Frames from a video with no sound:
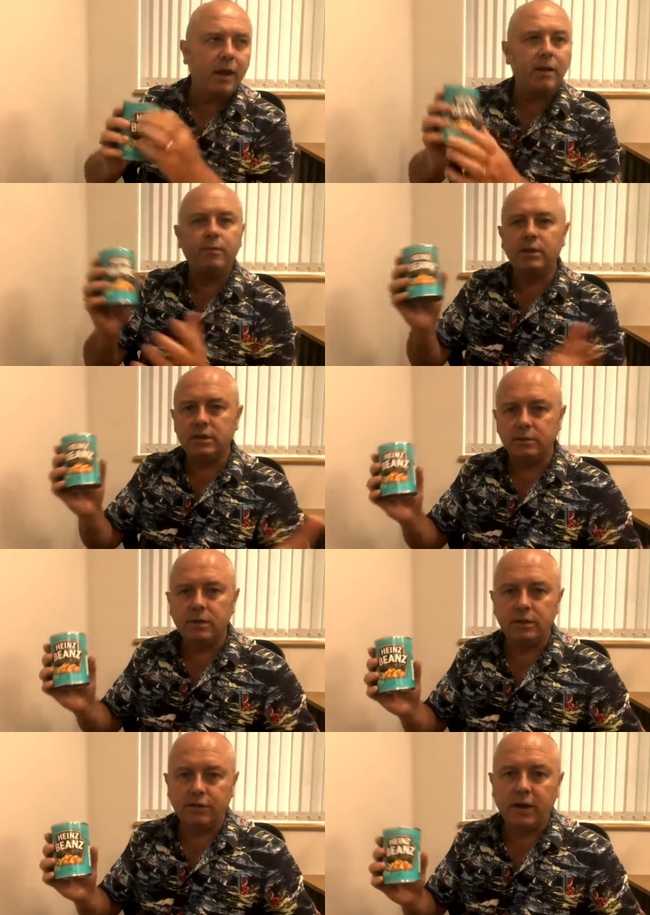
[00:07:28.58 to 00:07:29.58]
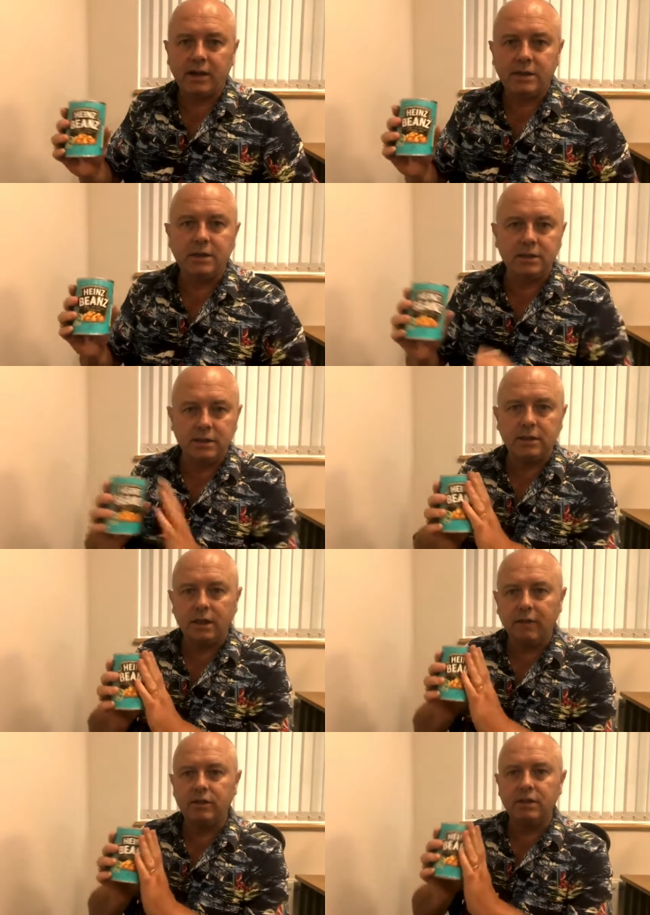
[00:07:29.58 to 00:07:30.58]
in principle it's factored into
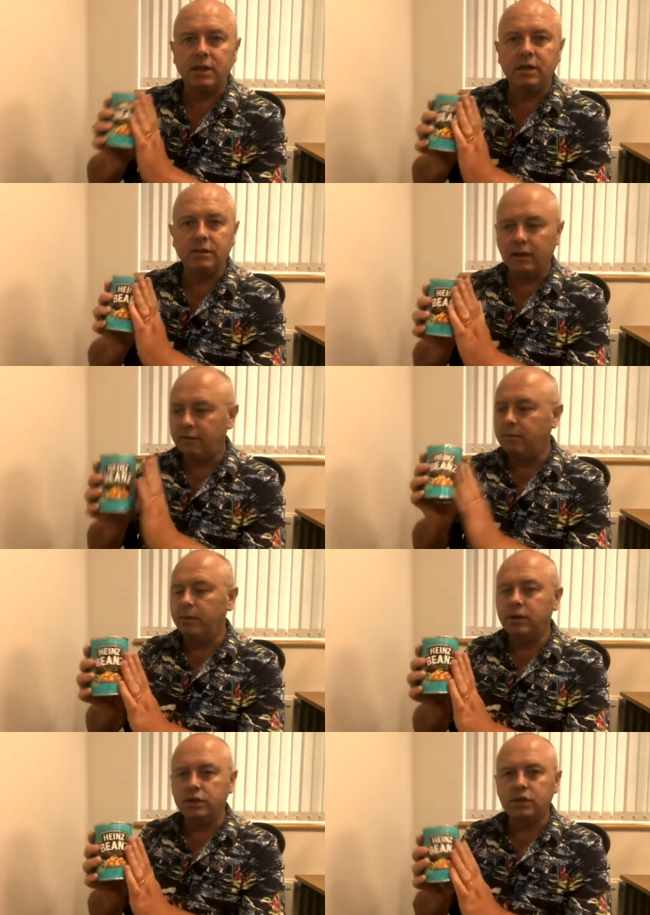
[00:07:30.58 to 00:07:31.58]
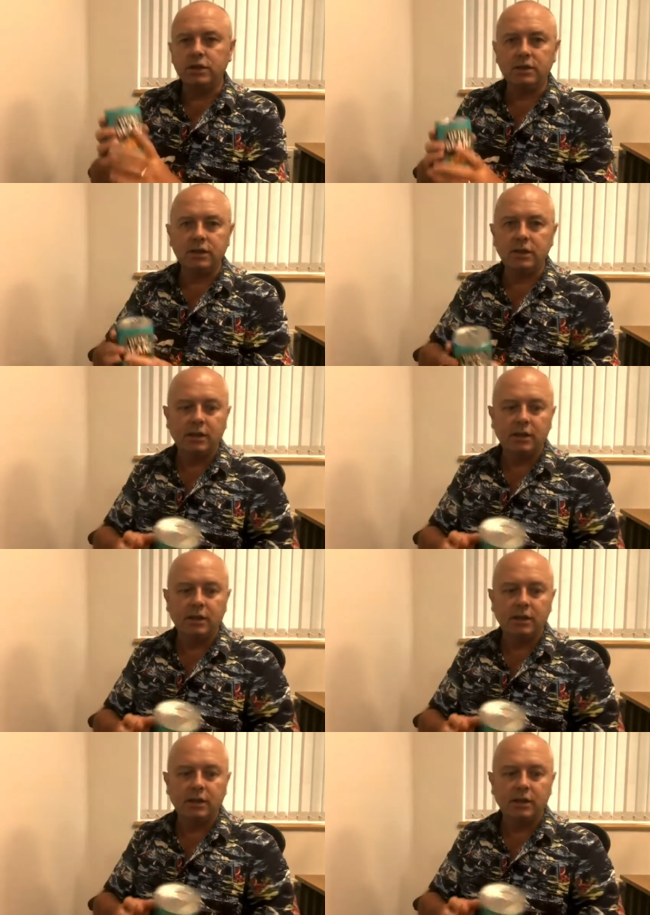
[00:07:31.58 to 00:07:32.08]
every tin, every purchase,